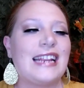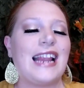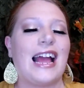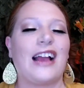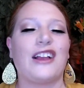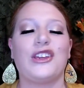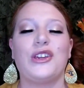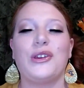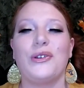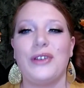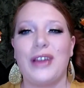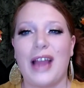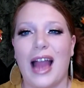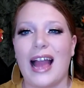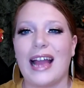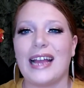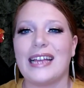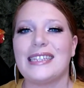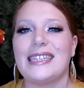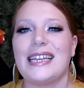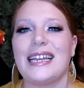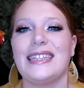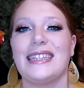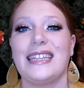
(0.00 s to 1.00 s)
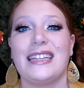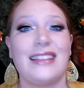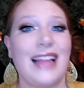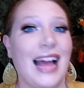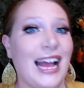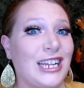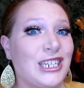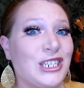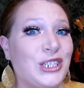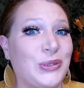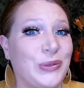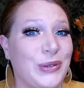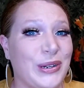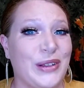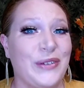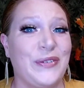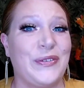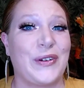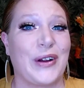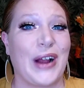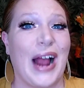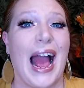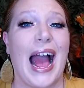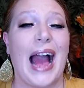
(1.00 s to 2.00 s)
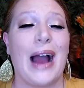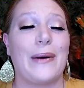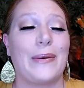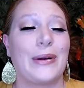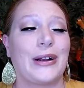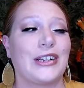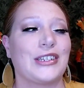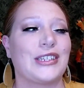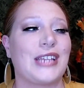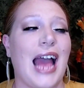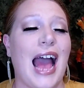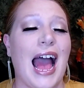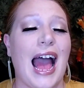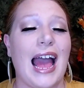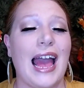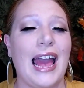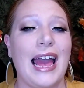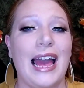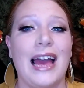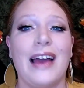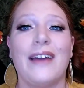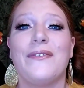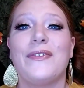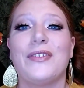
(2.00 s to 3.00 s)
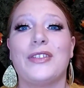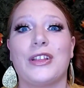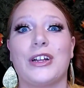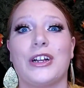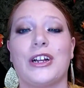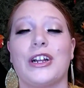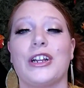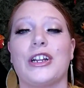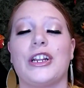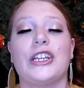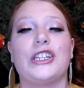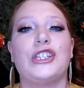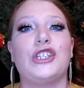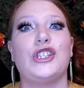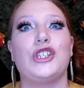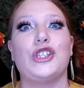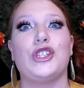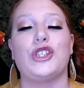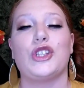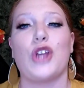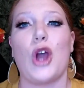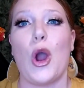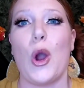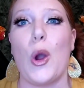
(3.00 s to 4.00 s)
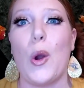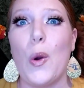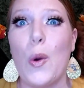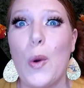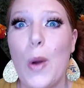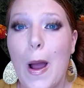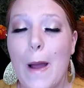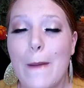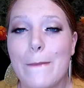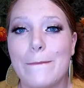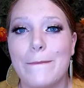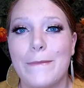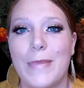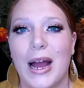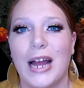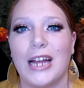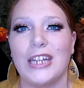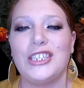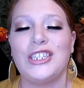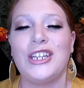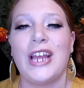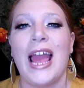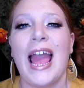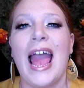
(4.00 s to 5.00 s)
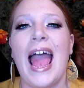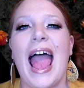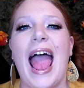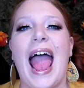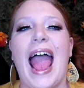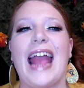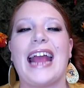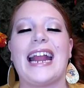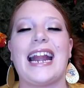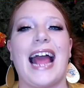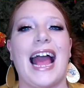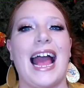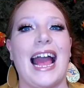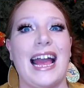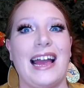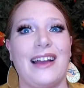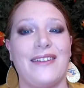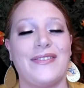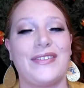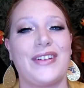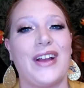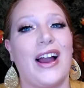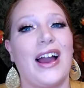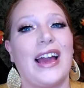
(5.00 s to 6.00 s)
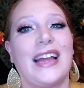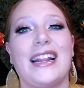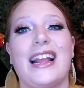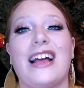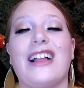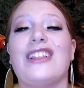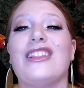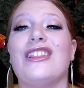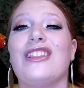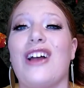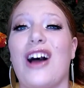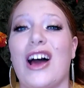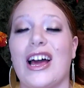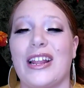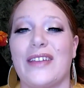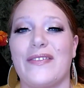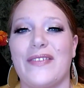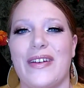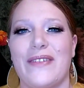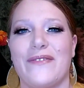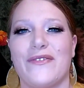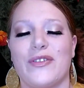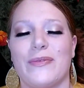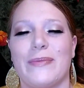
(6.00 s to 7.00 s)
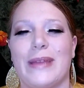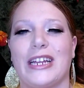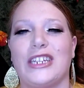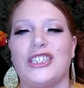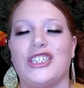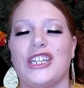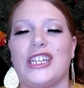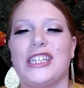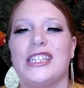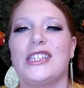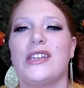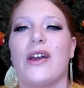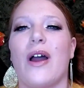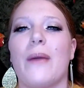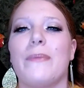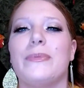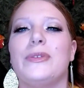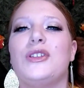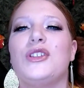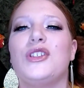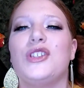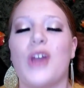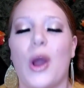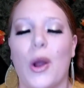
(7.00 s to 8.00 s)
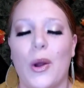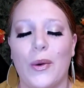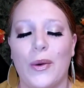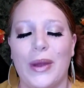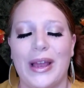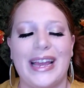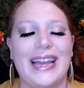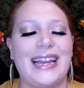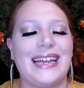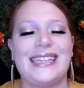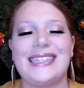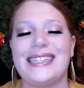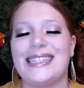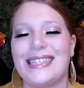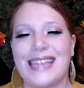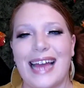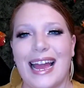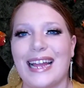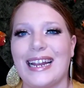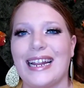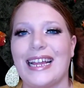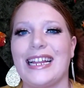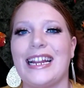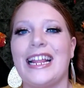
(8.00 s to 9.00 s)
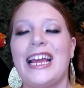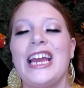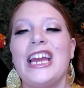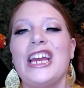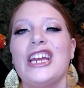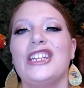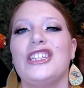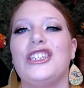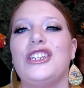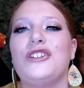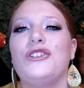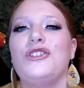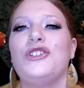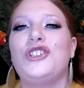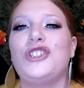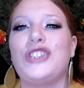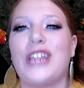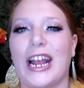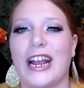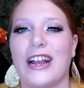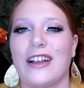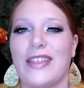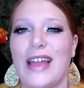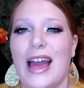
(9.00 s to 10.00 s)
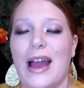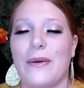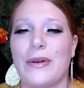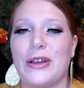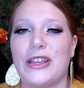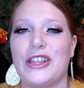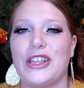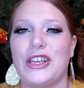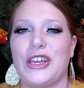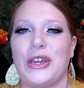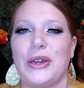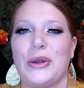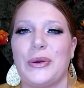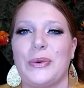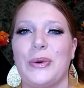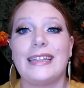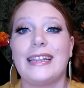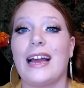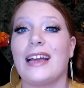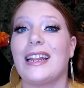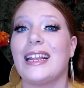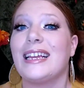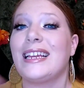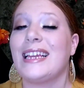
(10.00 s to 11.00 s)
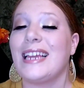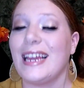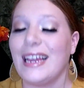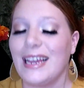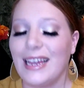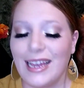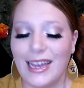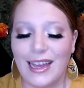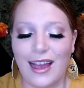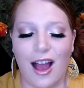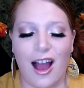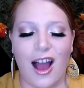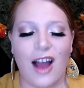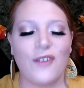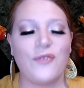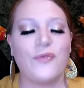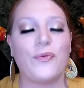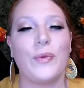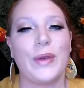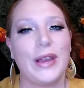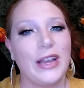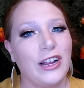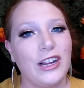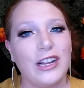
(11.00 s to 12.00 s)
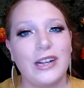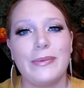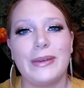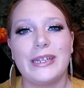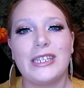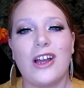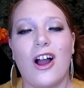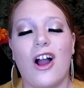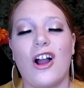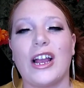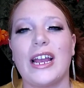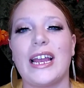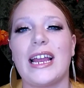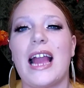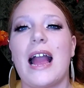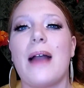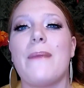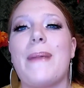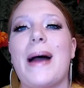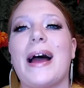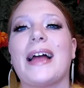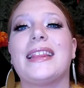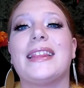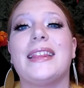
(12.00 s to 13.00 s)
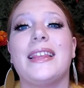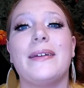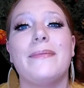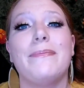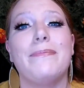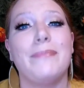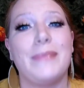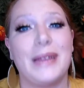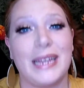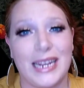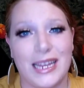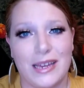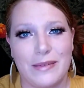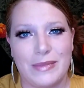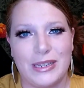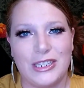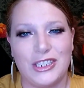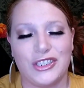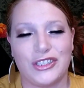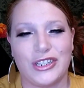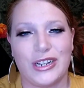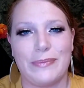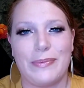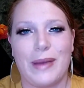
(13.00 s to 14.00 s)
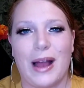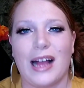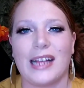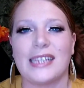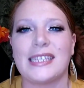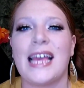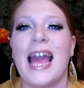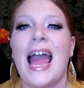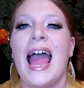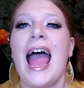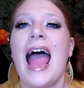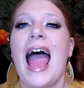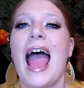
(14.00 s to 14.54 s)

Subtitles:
Now, you guys, in the last 24 hours, I have learned so much and I have gotten a lot of information. So I'm so excited to share that with you. Now, to kick it off, we are going to be talking about the mini mystery box.